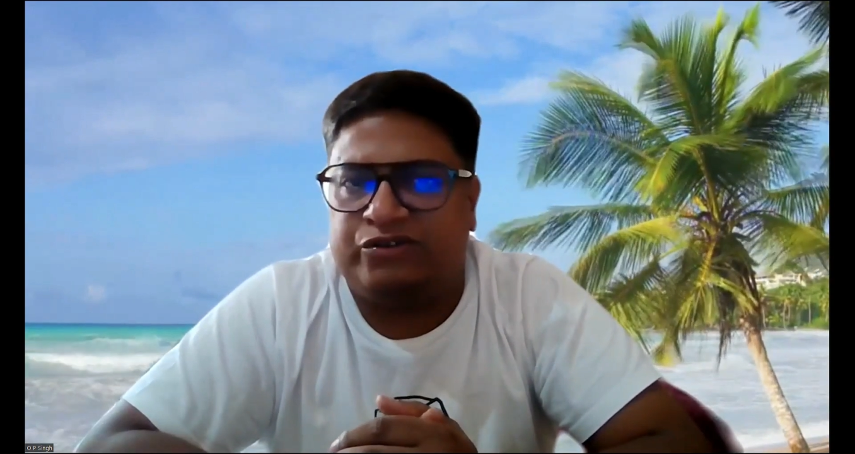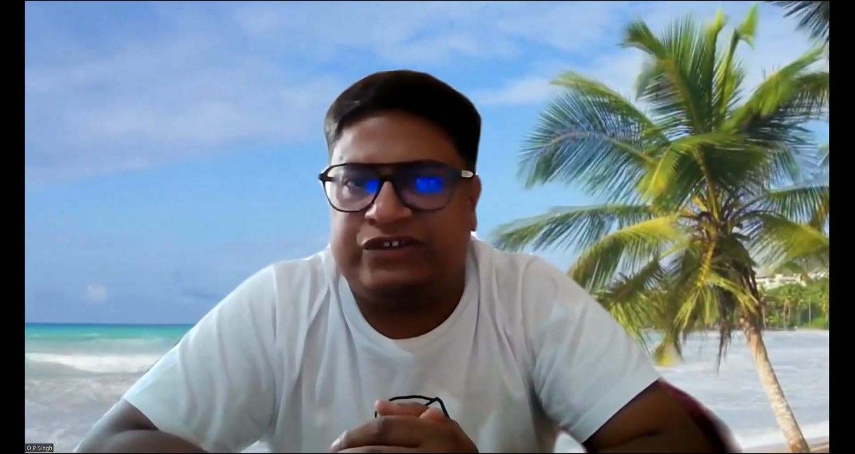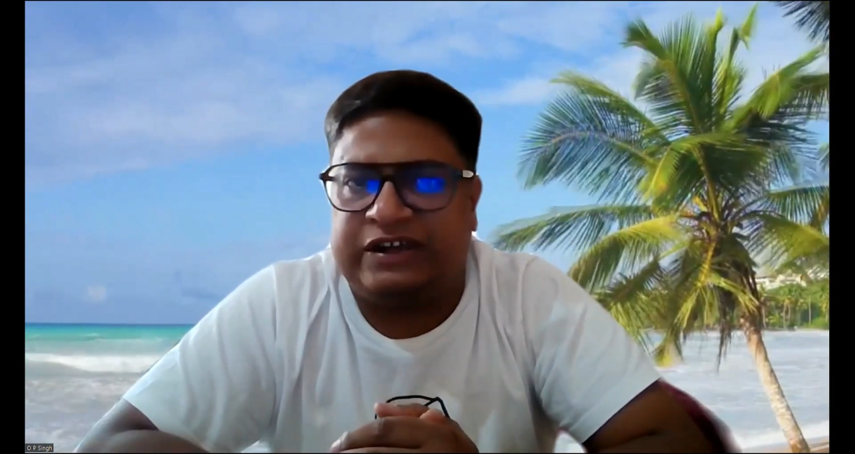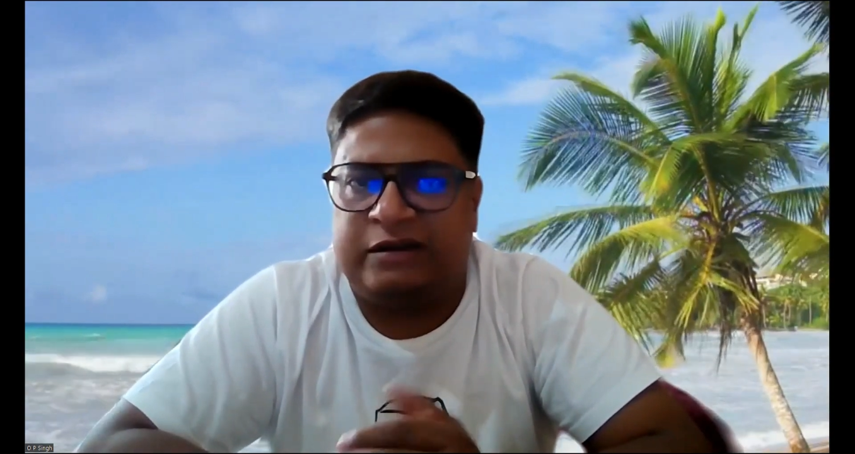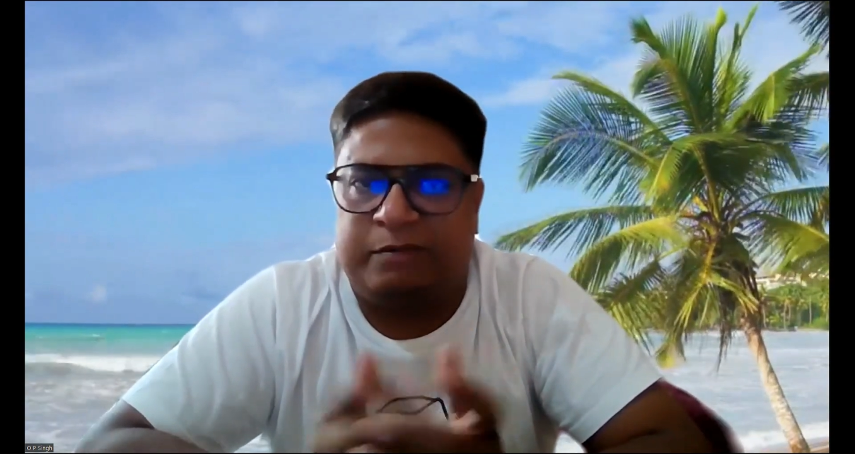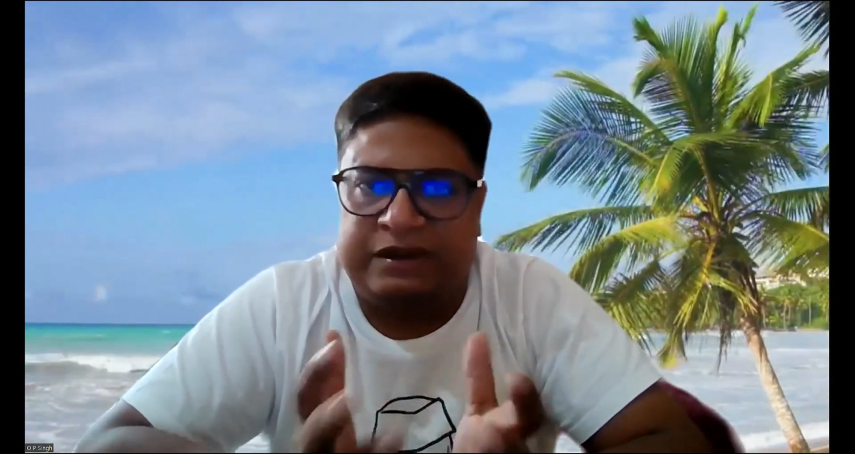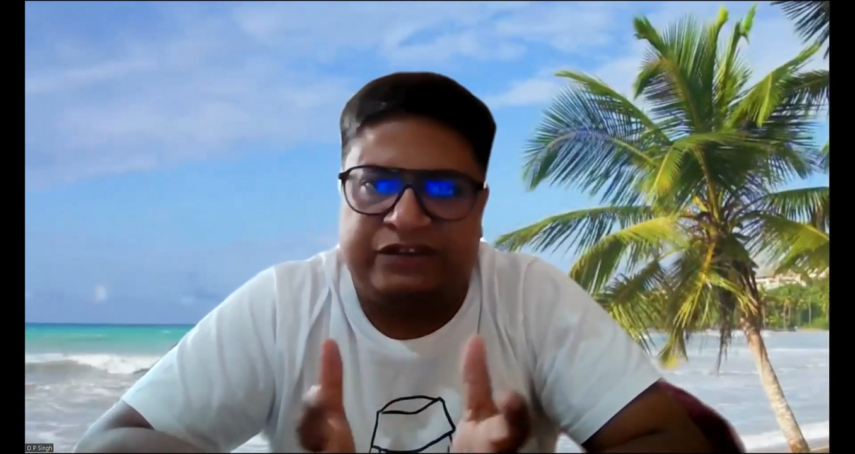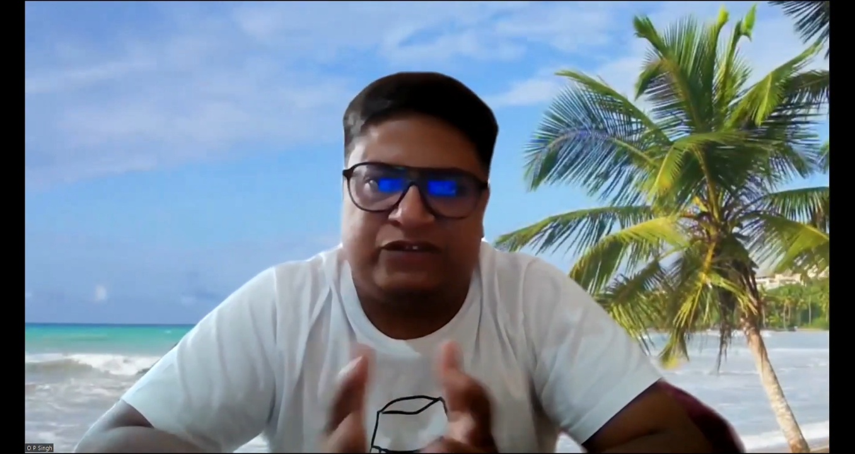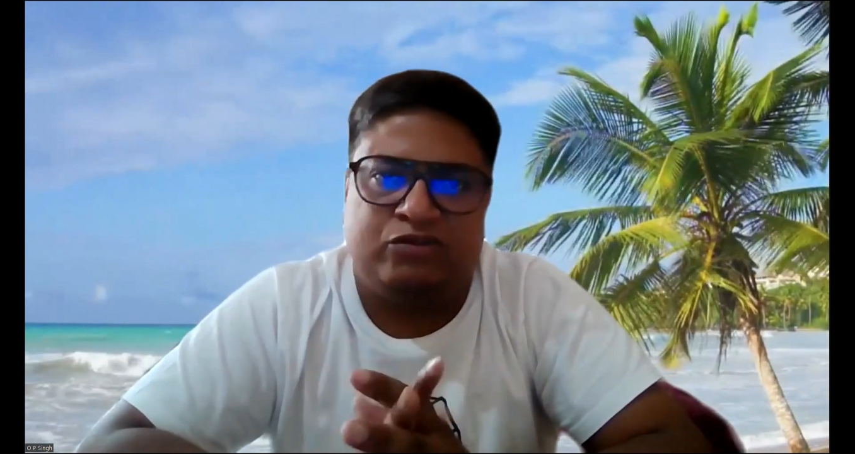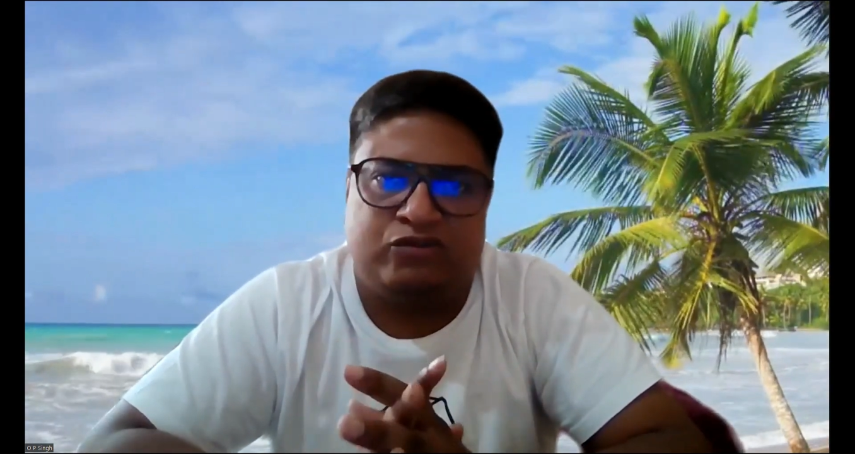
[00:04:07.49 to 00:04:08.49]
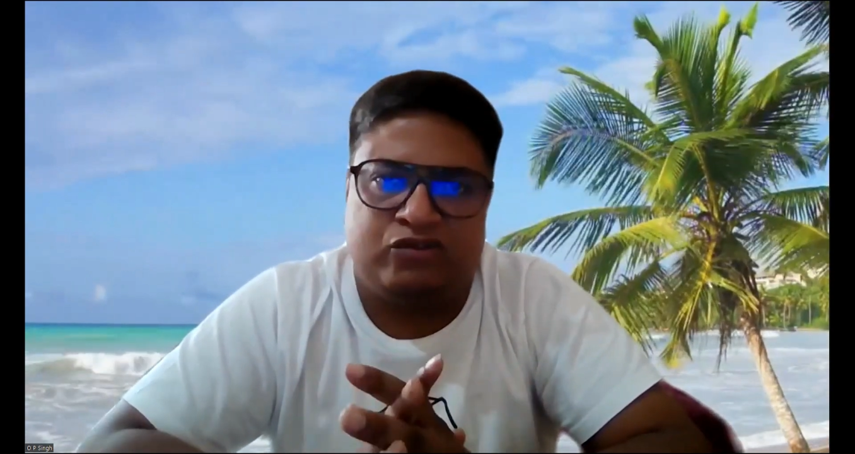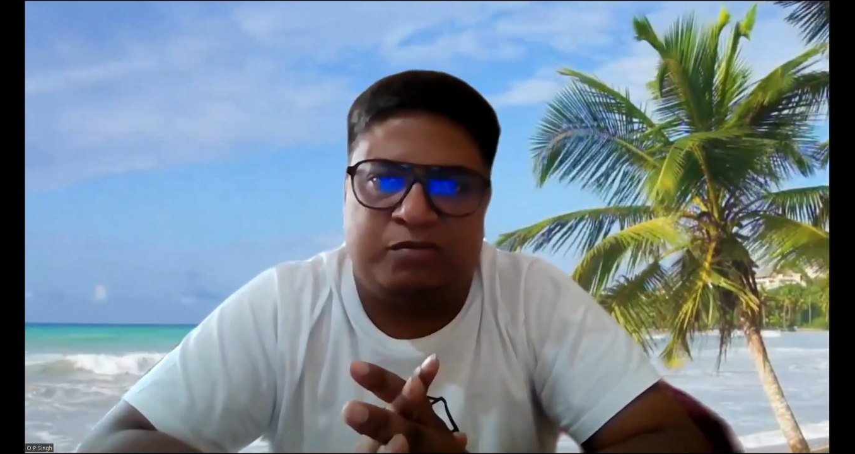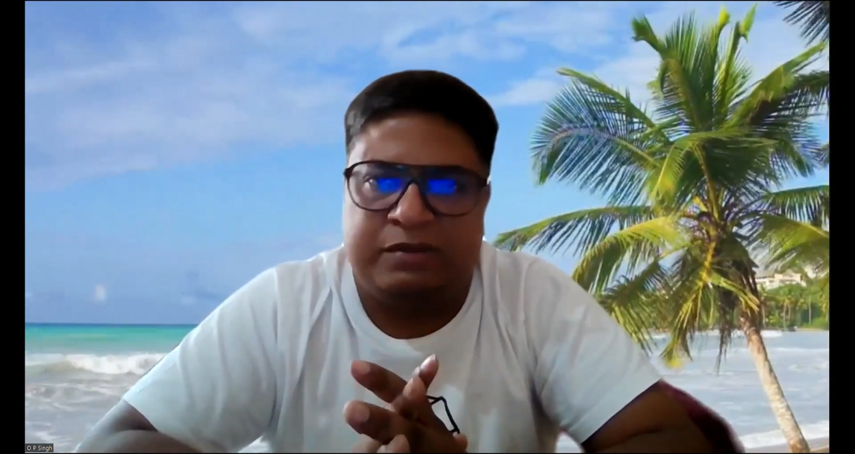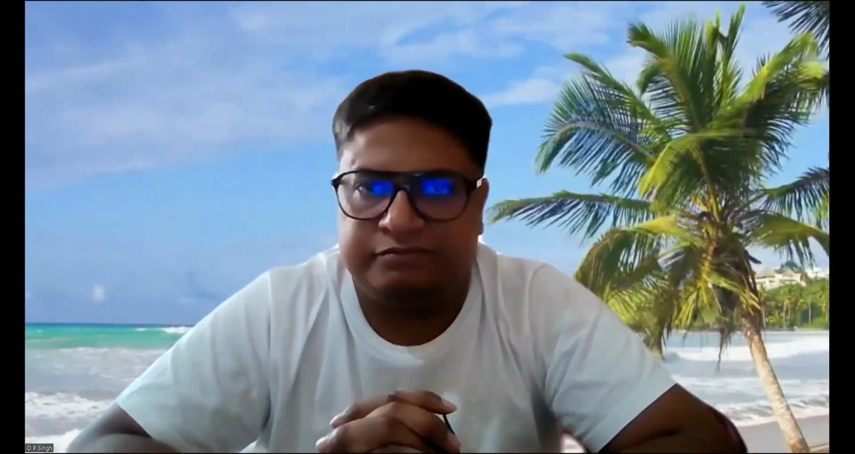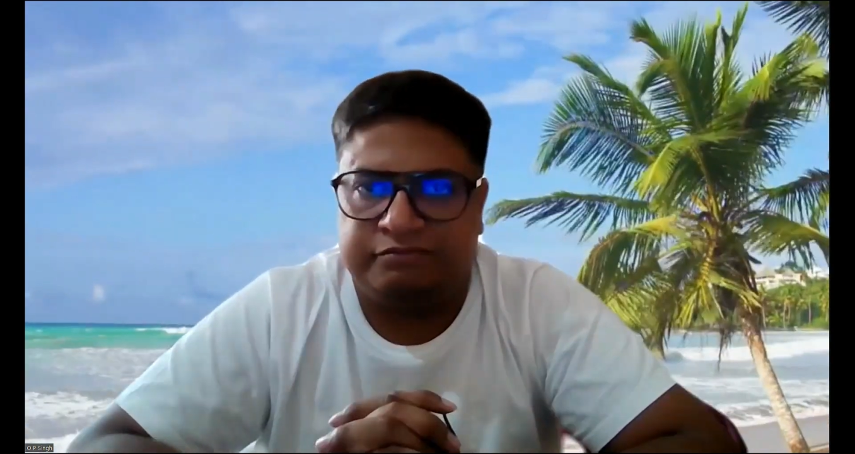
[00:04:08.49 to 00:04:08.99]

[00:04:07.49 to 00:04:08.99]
to share, please do so.